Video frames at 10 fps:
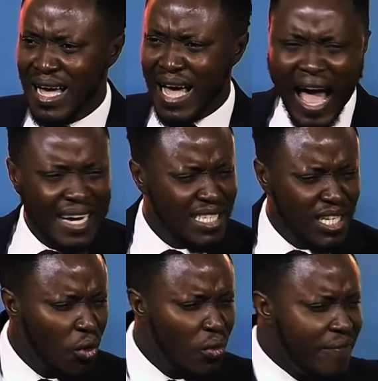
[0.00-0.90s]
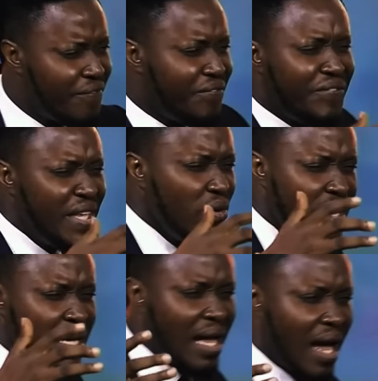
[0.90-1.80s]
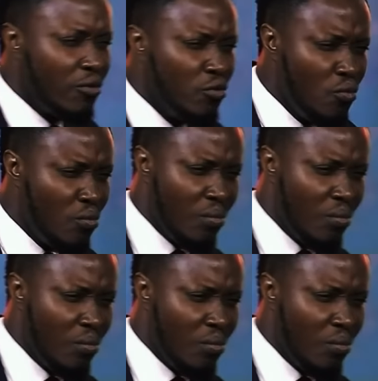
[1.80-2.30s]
And his glory filled the entire room.